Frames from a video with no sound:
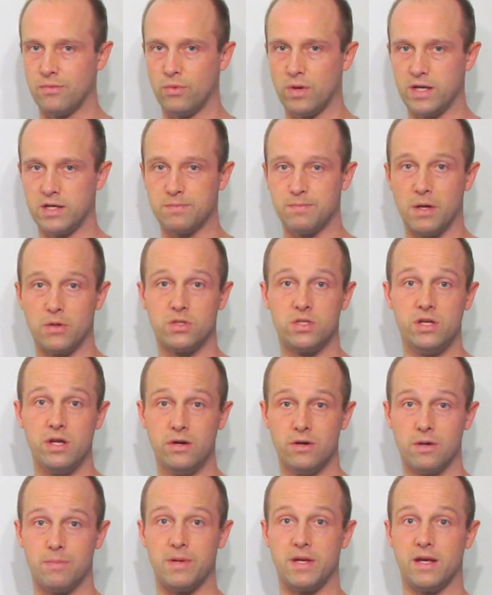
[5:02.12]
which most
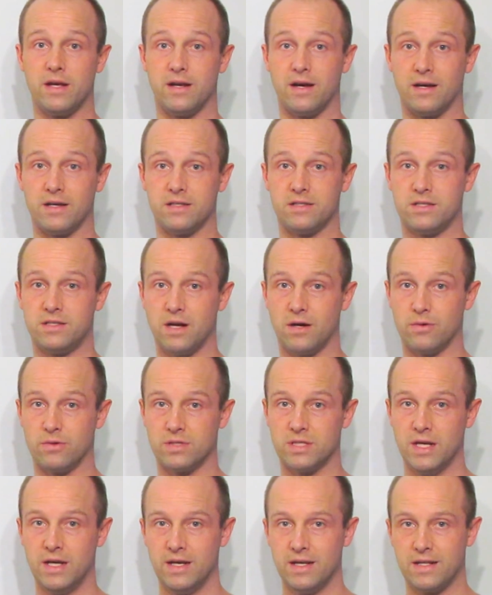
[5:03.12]
European eyes
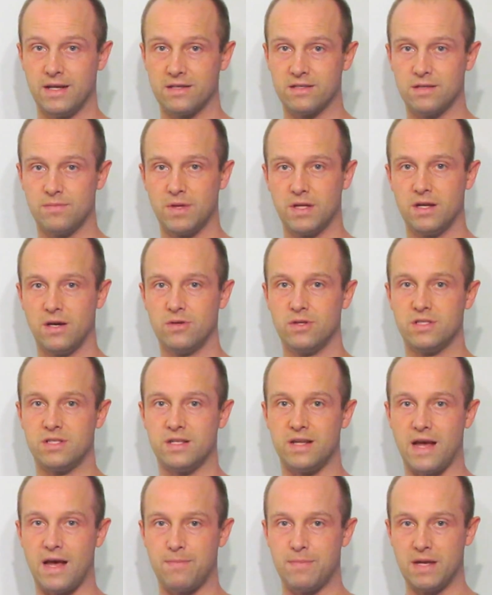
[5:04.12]
don't. That's something known as
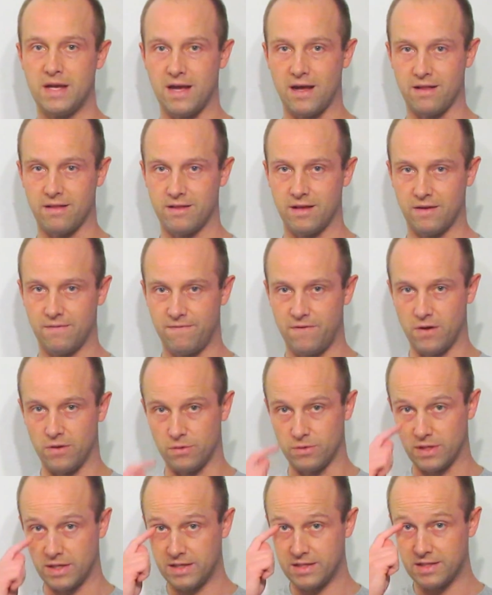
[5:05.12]
an epicanthic
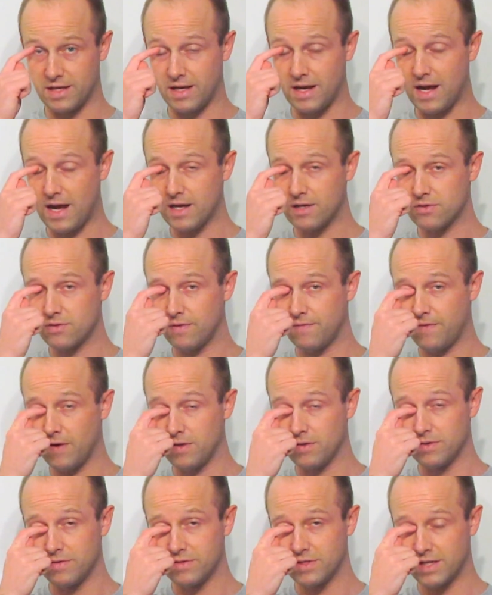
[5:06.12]
fold. It's an extra
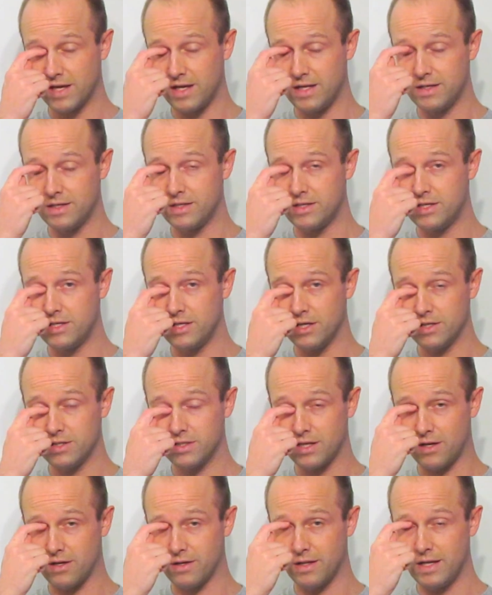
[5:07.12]
fold of skin
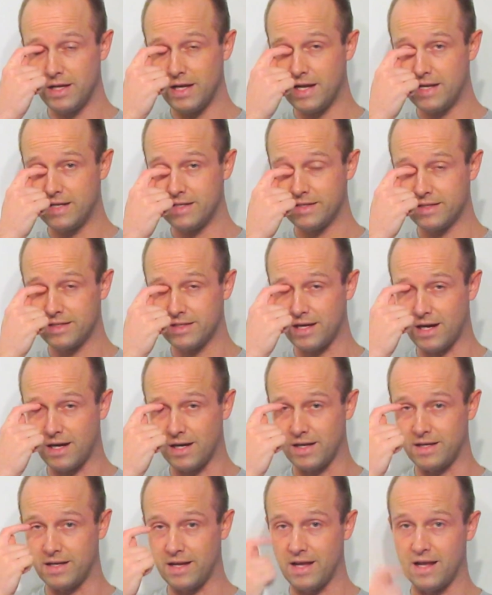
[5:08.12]
just on the
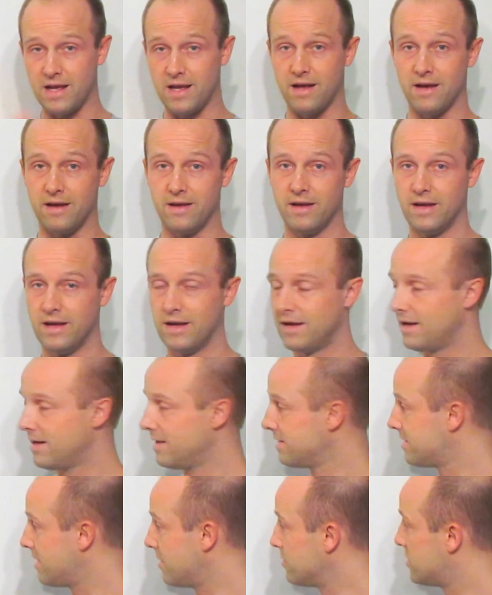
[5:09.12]
inside here.
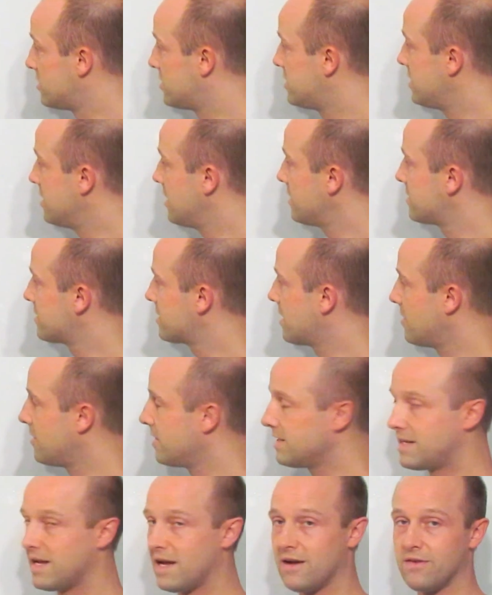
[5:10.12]
So just
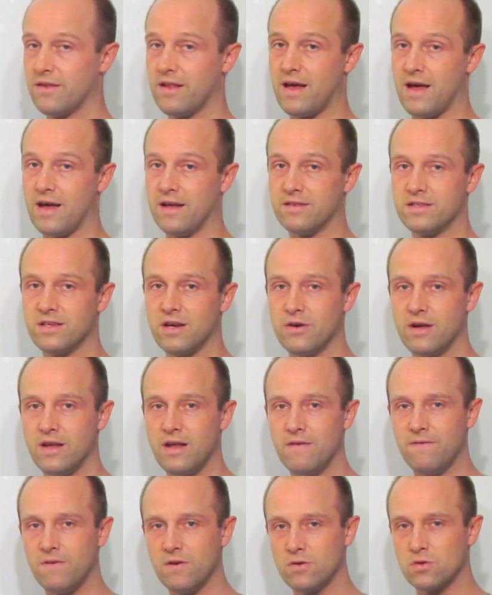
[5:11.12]
going down there. So
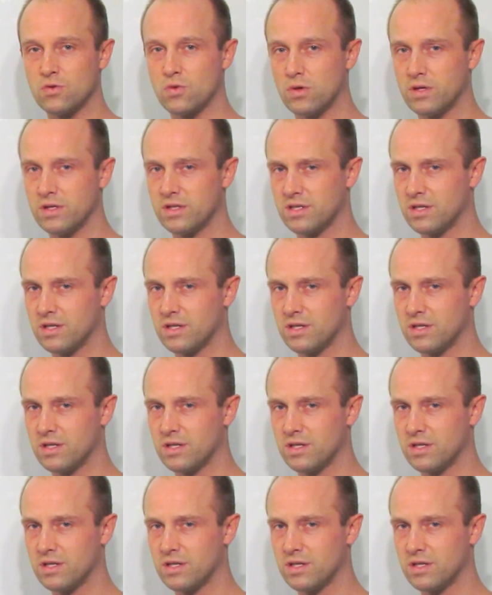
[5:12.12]
if you're drawing